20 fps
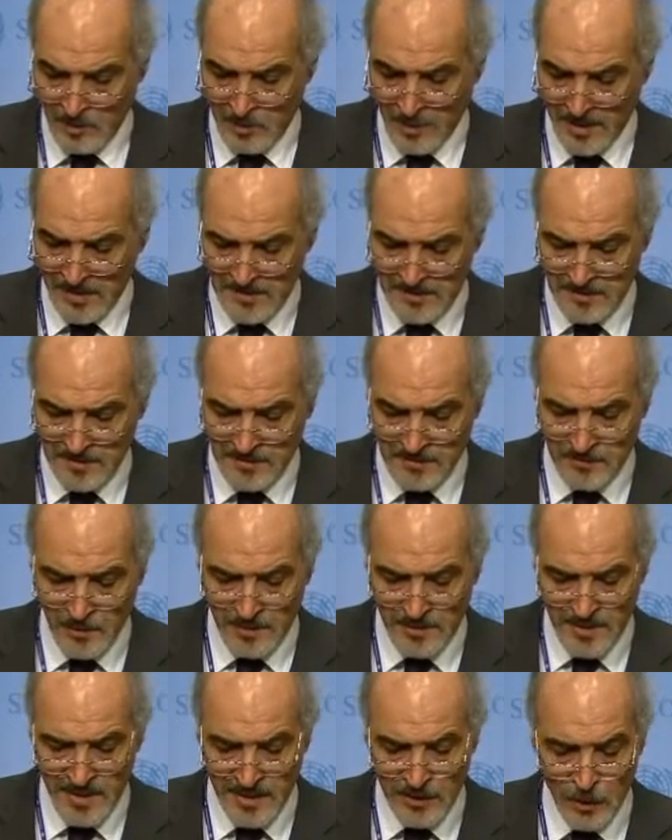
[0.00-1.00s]
pressed
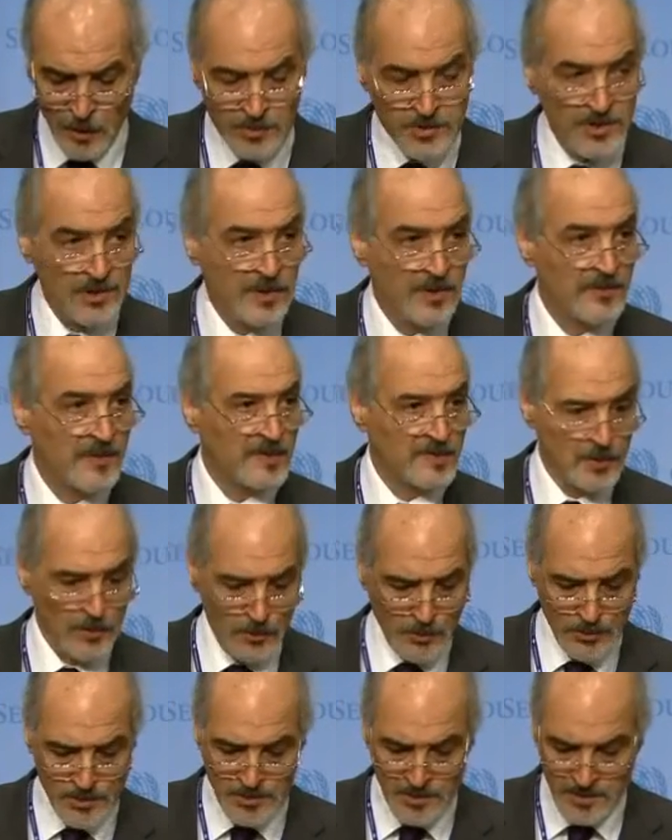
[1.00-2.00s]
for the adoption of
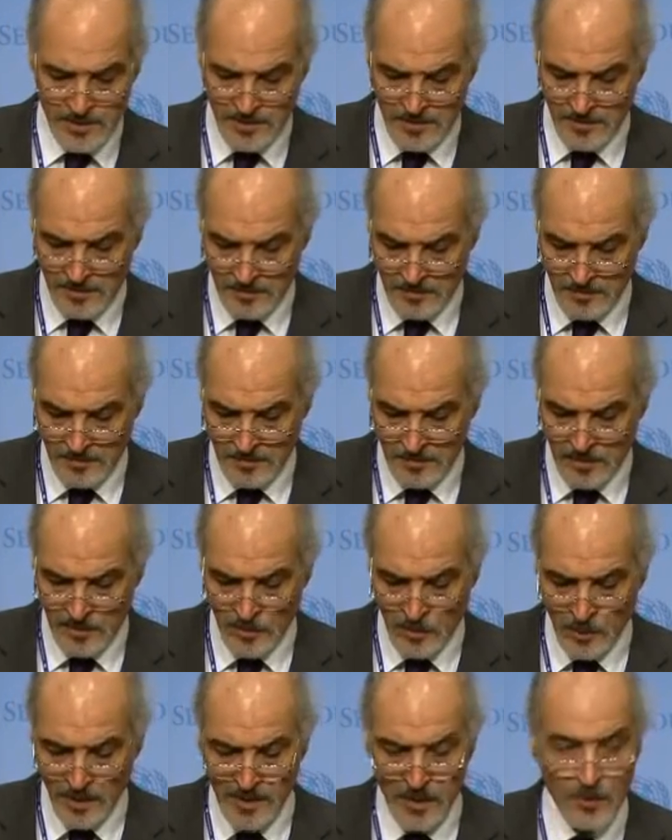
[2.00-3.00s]
Resolution
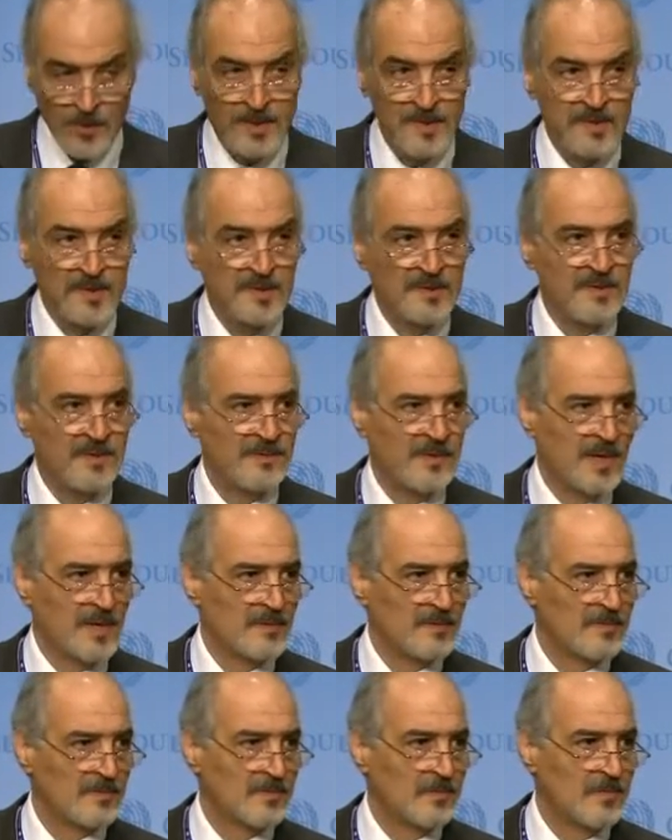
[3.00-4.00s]
2165.
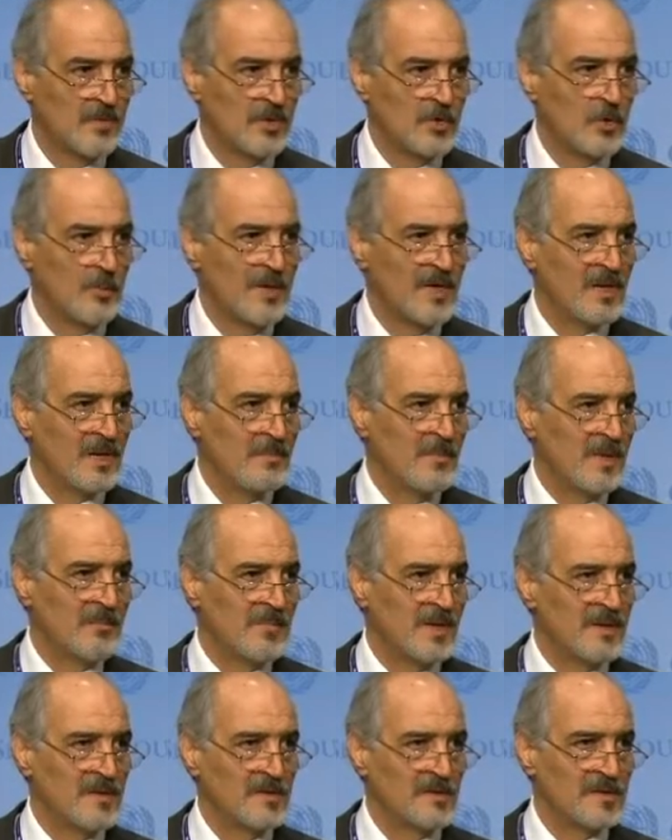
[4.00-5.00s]
You may
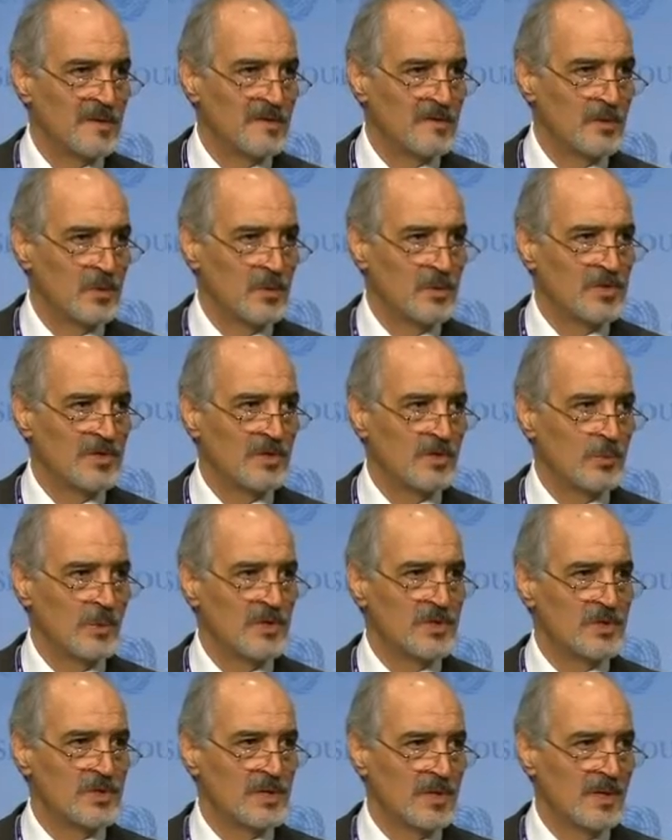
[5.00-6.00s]
remember this resolution,
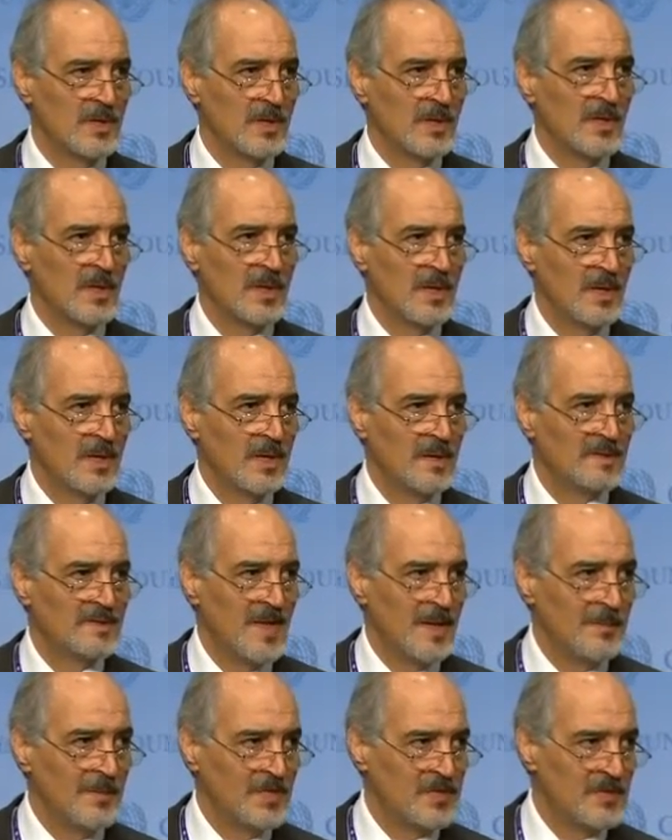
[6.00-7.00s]
which
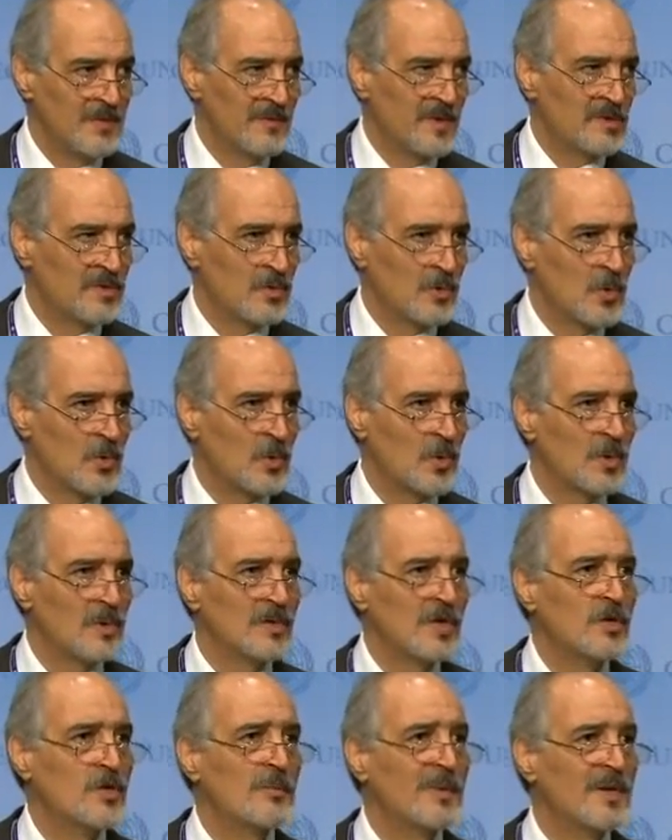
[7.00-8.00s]
established the
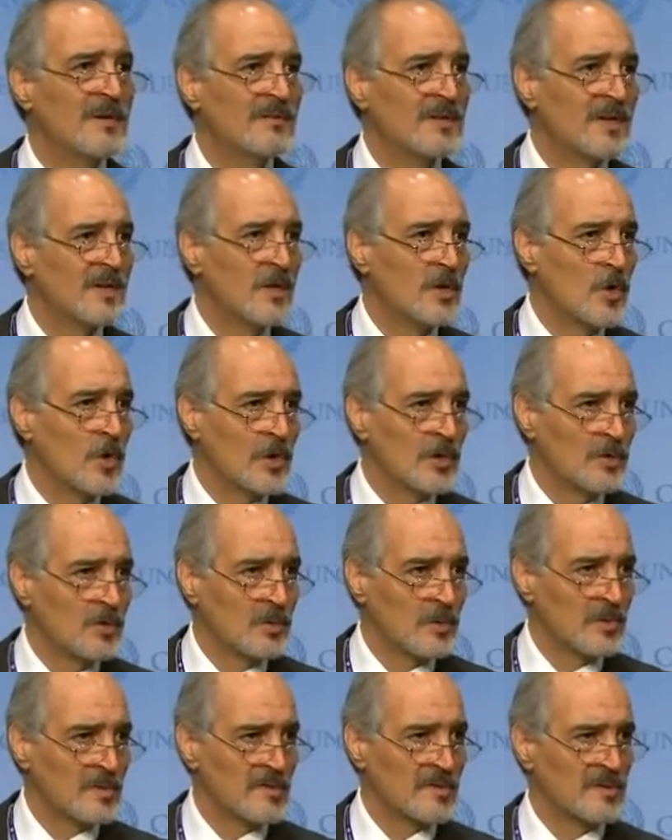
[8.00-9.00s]
so-called humanitarian
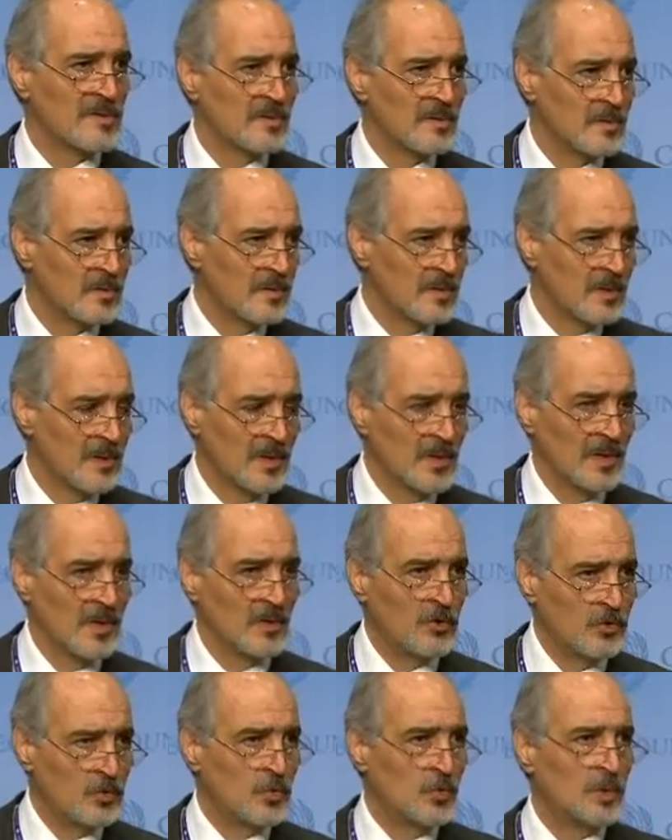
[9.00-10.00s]
corridors,
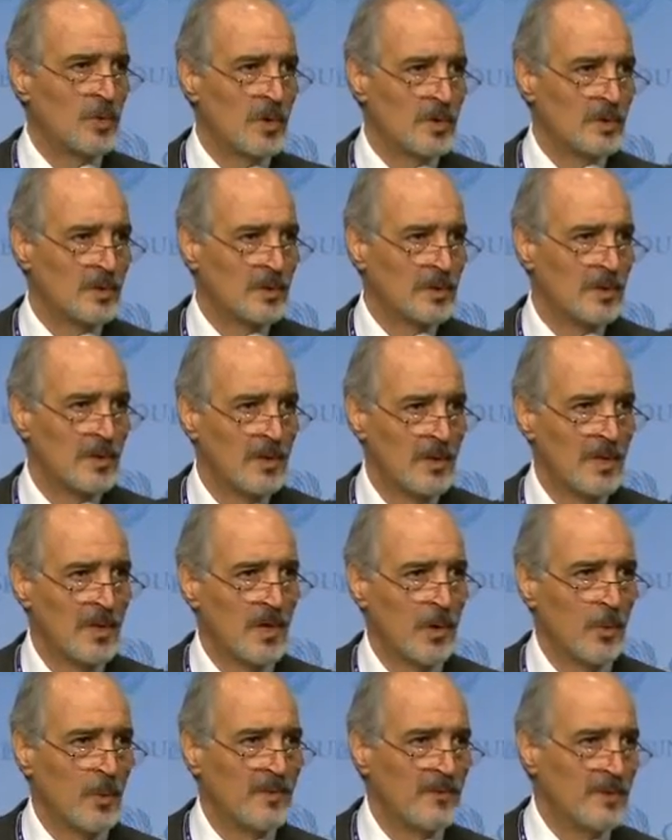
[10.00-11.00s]
two
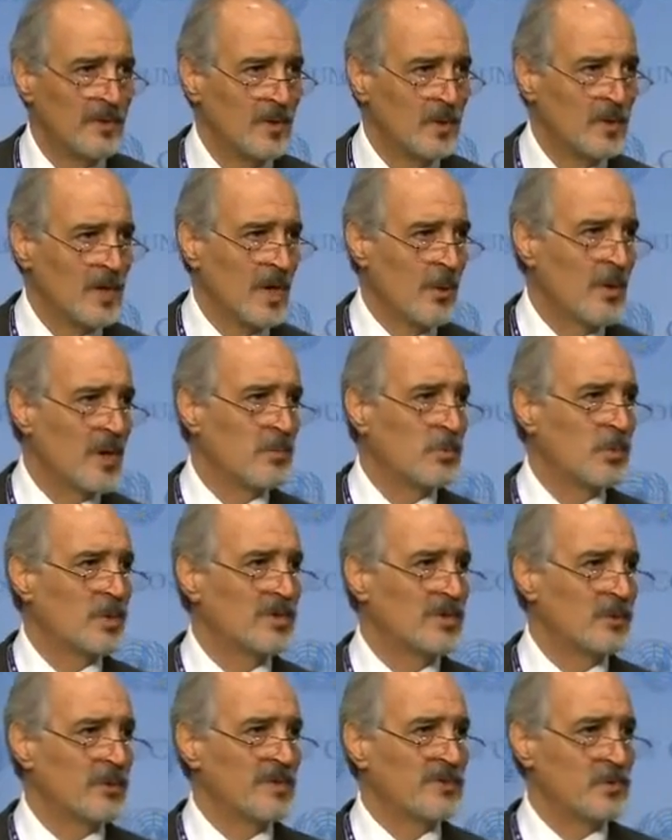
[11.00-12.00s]
on our
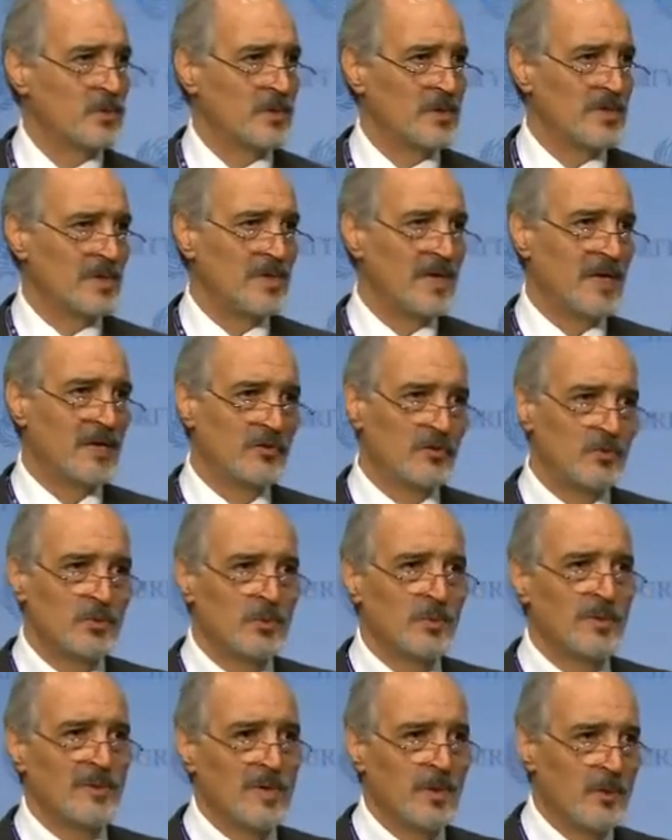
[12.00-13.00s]
border with Turkey and two
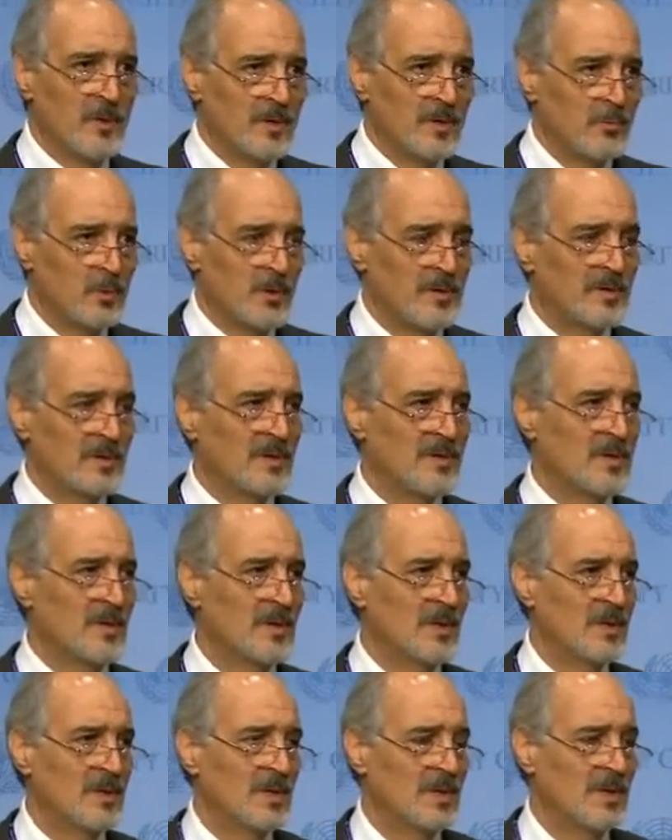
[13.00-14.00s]
with our border,
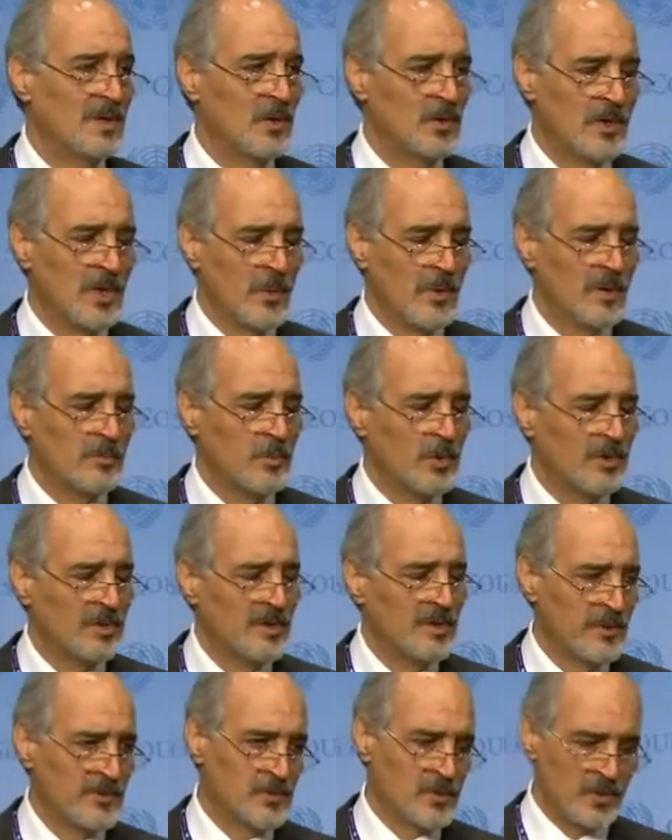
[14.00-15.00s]
on our
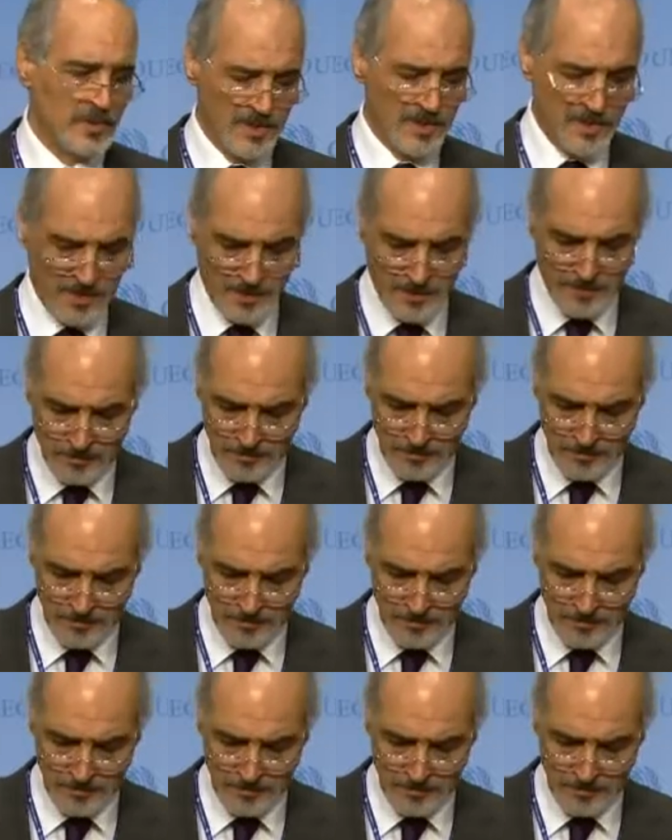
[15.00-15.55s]
border with Jordan,